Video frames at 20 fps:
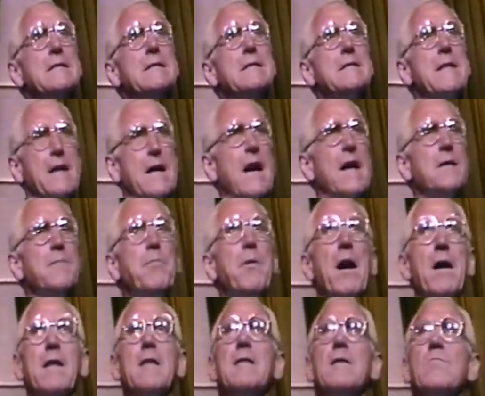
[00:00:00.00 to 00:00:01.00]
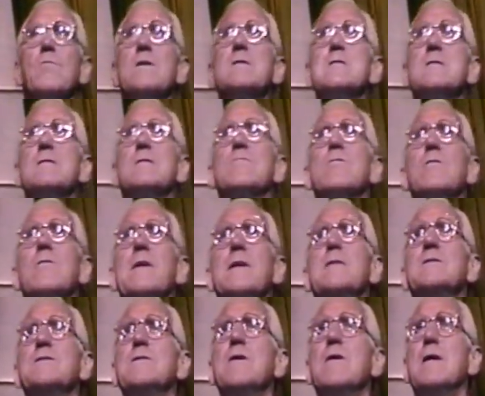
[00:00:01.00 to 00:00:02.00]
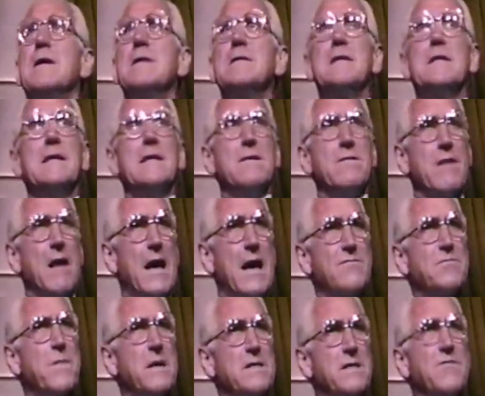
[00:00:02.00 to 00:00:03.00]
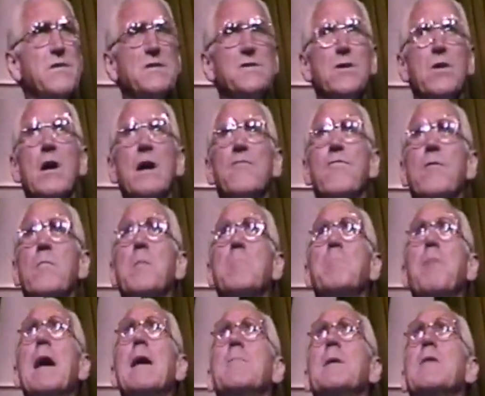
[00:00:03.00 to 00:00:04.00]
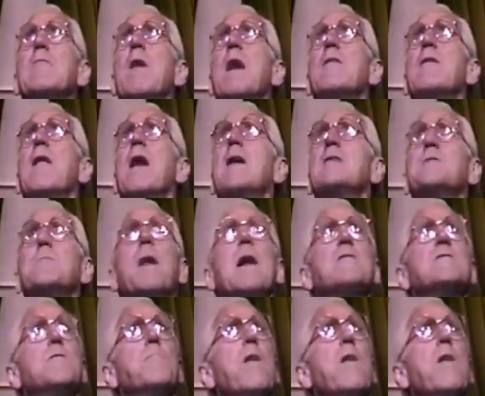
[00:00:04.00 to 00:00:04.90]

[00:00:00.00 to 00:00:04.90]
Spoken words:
the kind of party that Winston truly enjoys, and he derives much of his joy from imbibing rather large amounts of